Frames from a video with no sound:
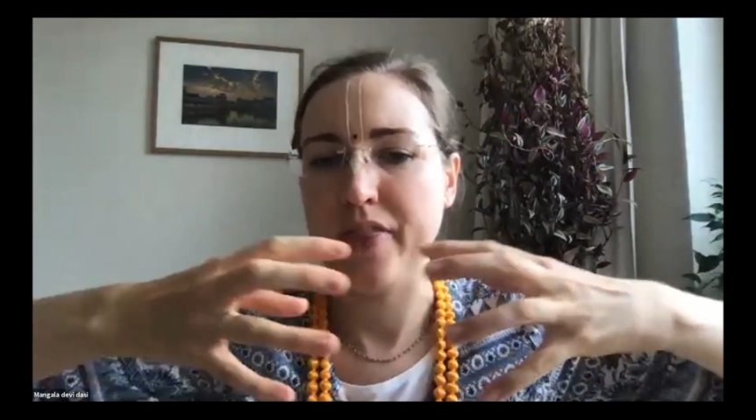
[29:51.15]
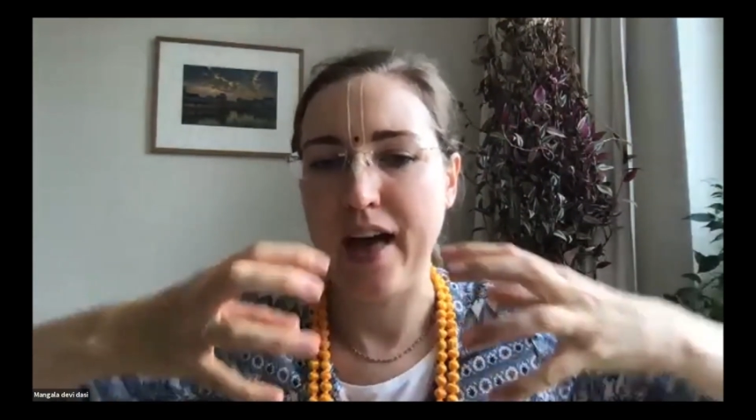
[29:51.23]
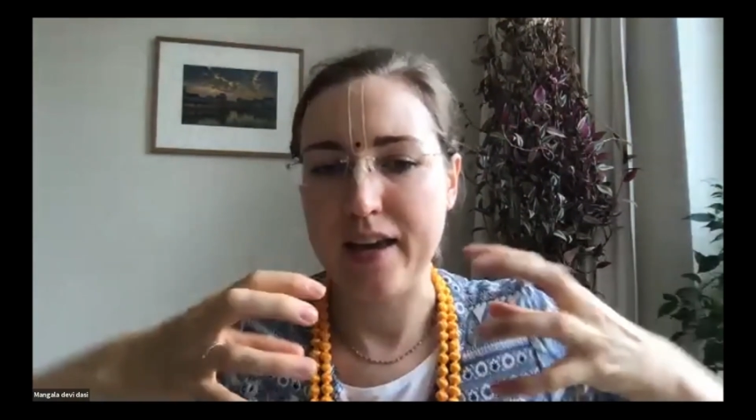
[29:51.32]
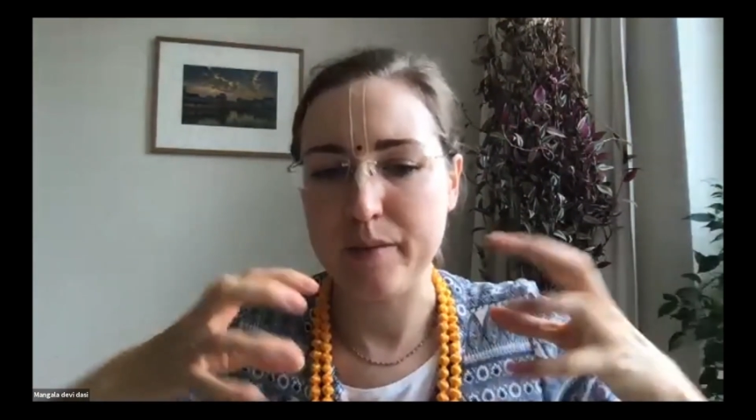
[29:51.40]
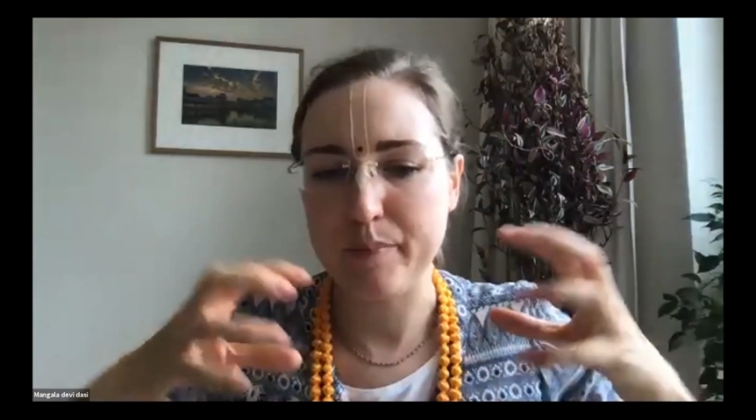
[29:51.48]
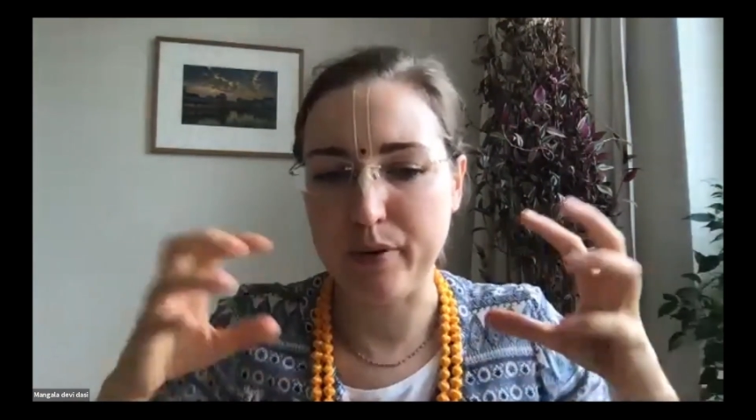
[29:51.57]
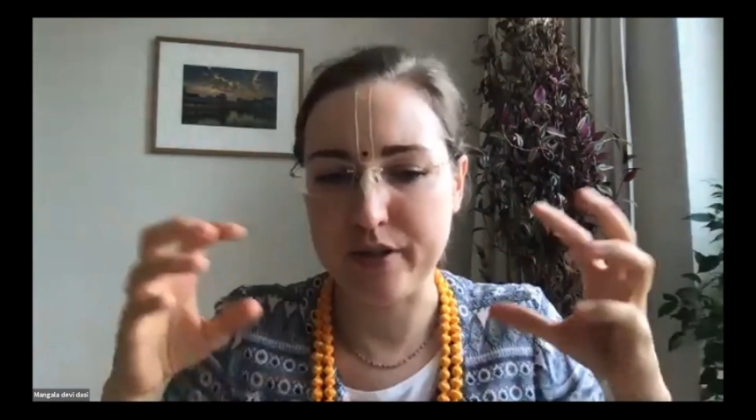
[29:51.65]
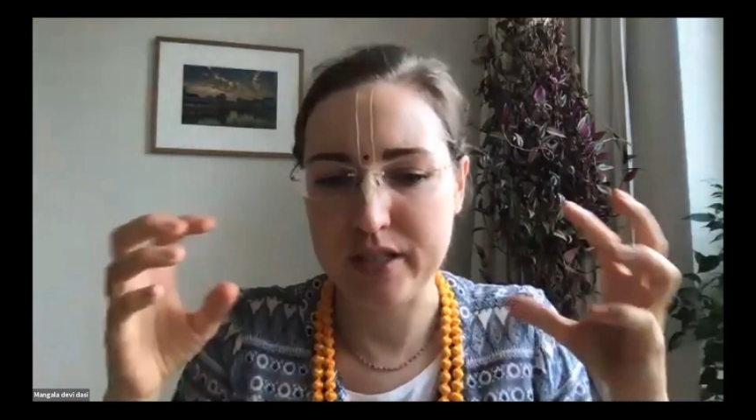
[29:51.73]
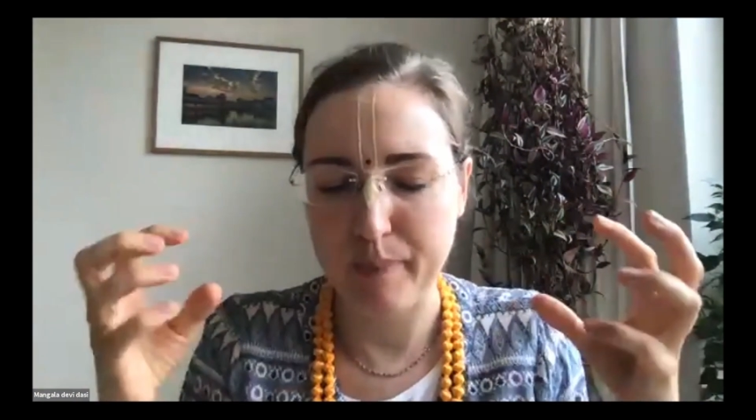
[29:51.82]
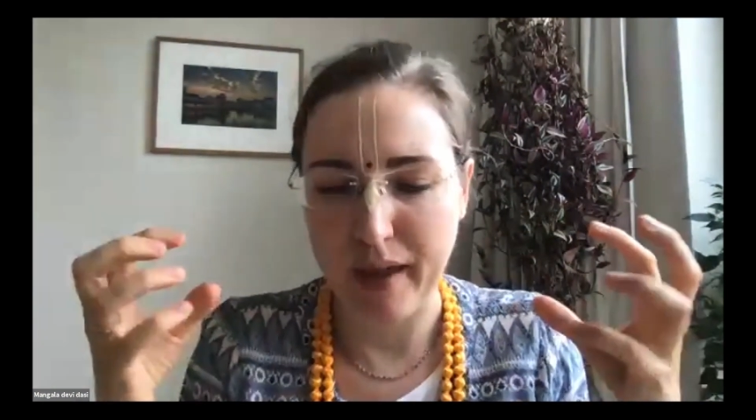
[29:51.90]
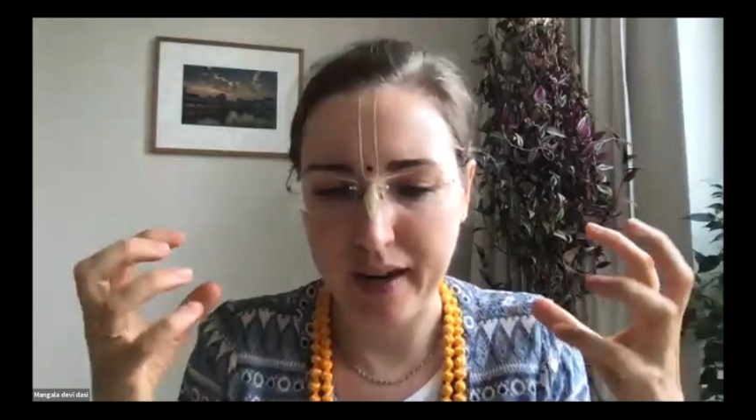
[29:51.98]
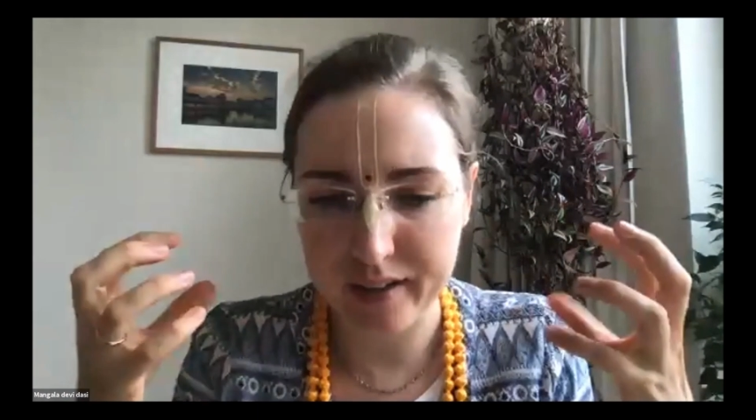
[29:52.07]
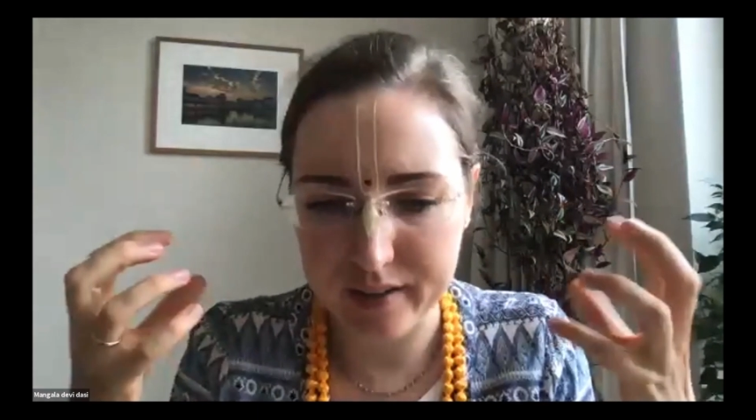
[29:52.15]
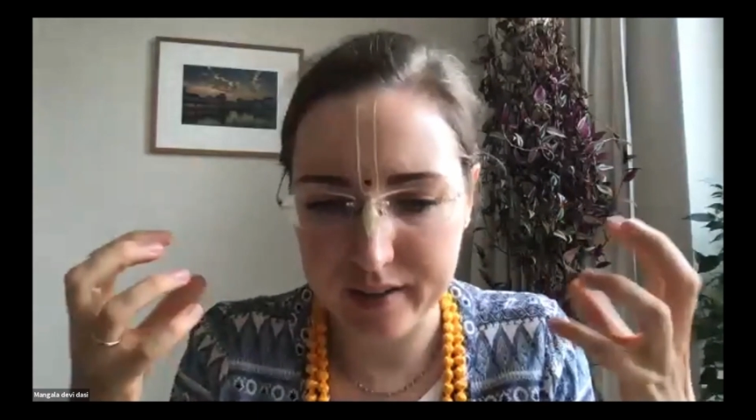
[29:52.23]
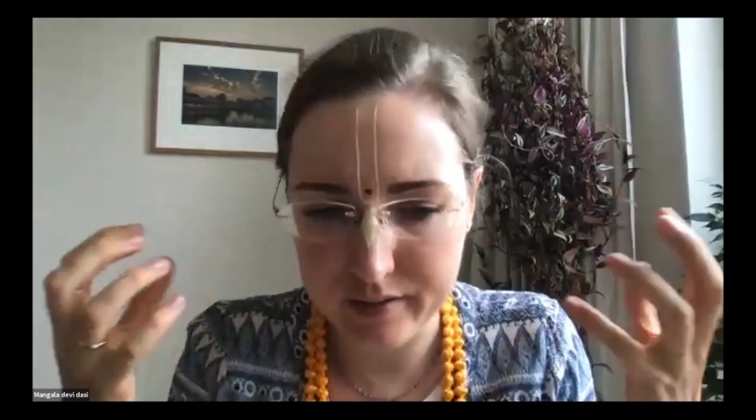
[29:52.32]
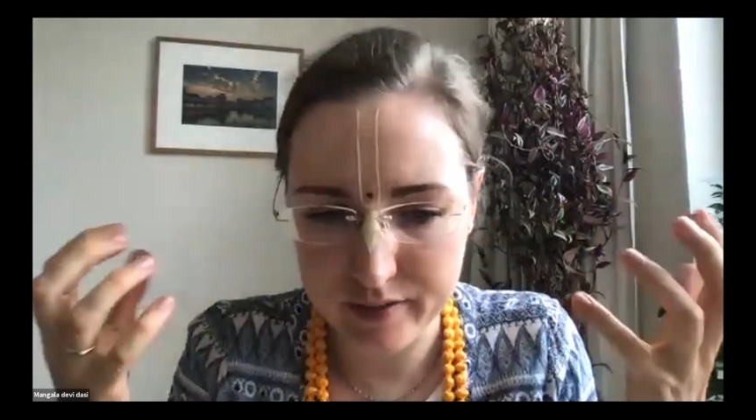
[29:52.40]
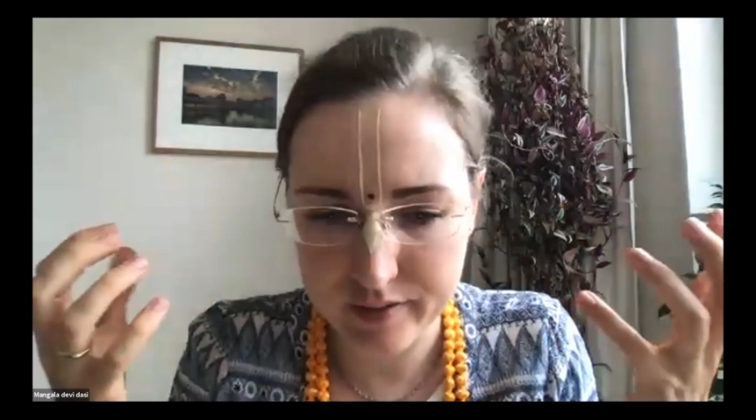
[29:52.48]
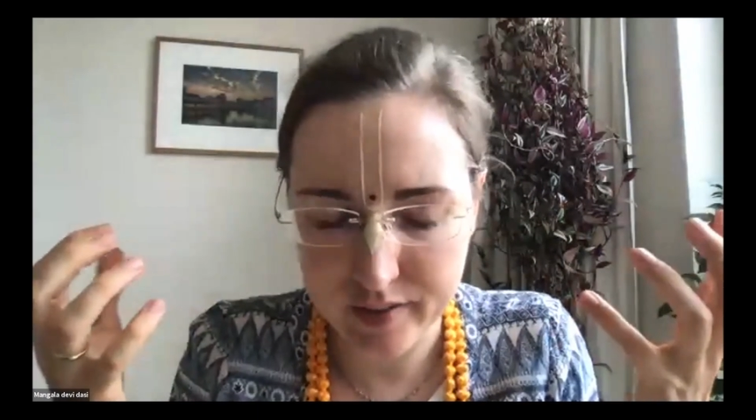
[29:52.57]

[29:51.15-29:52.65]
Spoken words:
that perspective